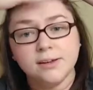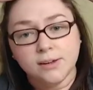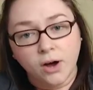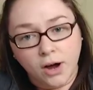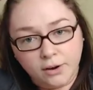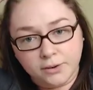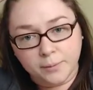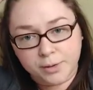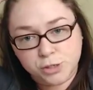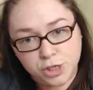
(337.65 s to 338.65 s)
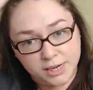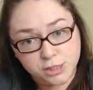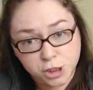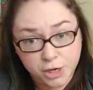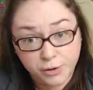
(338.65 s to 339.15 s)
not hurry, but trying
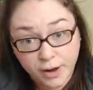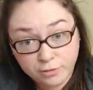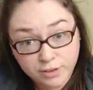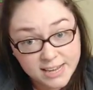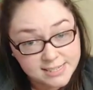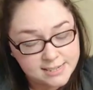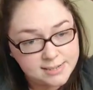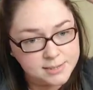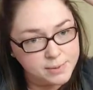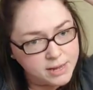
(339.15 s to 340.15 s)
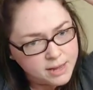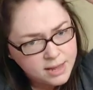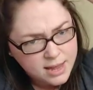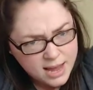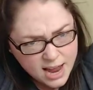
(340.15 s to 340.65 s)
to show you how fast it is. But
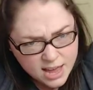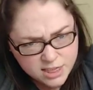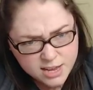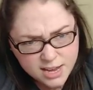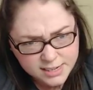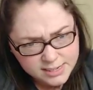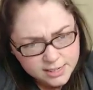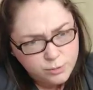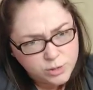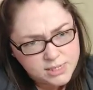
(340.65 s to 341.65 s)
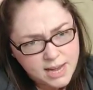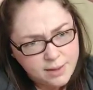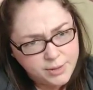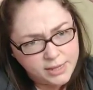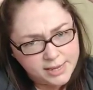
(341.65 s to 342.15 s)
I think I did it one
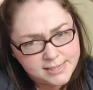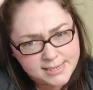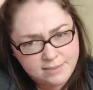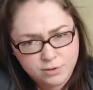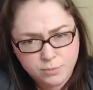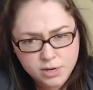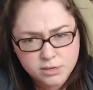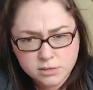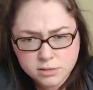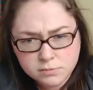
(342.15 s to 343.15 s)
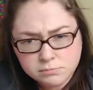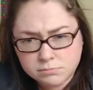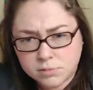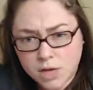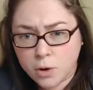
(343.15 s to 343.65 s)
time in like 7 minutes.
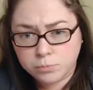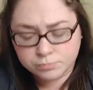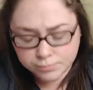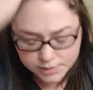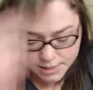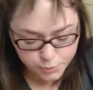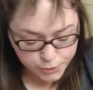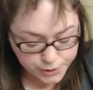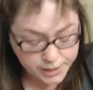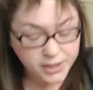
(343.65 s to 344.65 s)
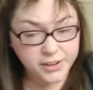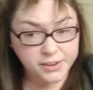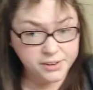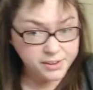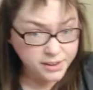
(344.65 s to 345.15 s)
So that's pretty good.